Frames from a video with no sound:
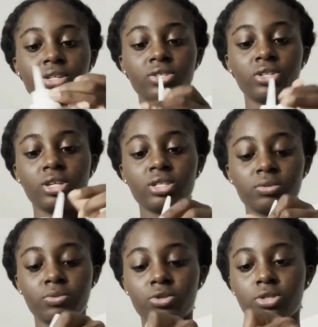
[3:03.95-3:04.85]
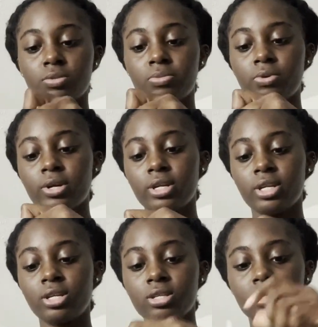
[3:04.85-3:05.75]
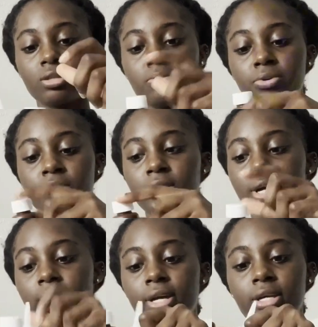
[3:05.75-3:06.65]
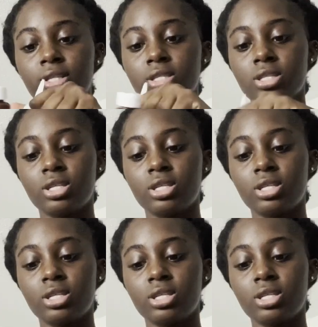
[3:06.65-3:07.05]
so you're supposed to pour the dye into